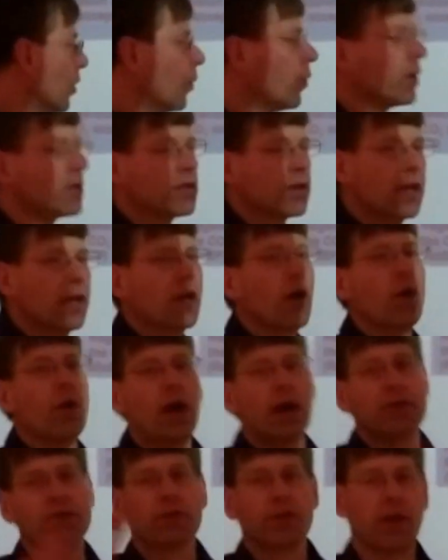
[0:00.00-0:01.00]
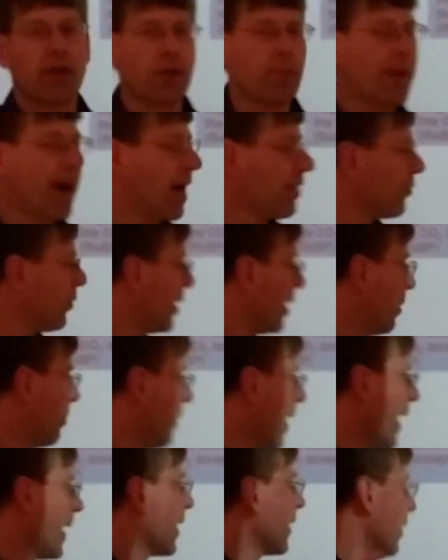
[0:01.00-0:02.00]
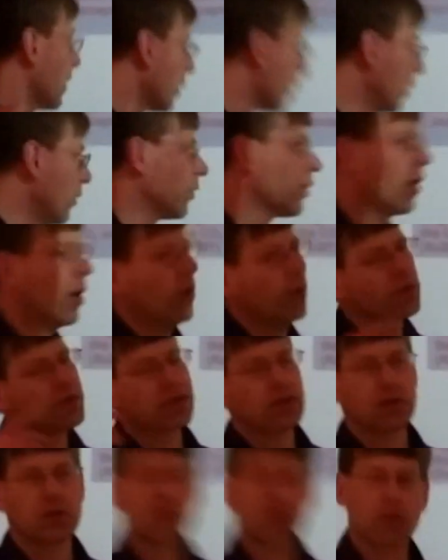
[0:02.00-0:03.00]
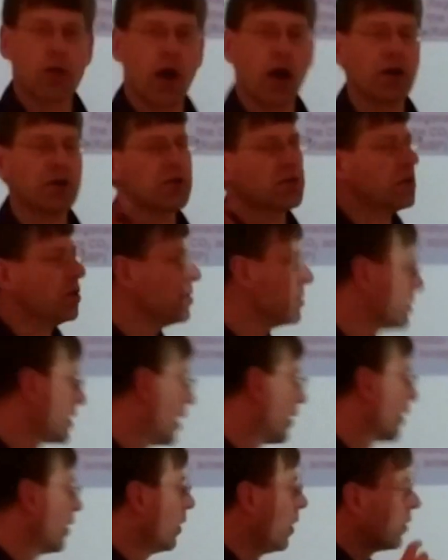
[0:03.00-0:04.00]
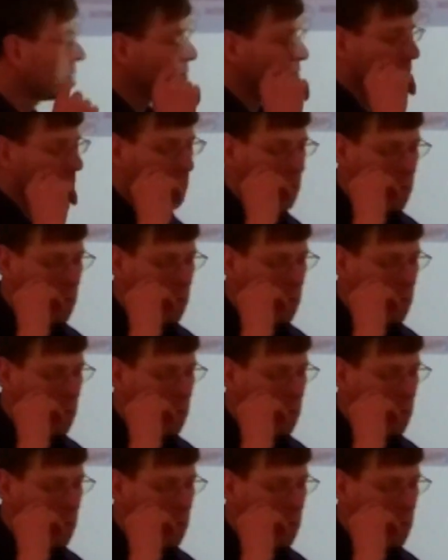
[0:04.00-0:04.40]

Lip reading: which can go on to another pathway to make glucose and starch and cellulose.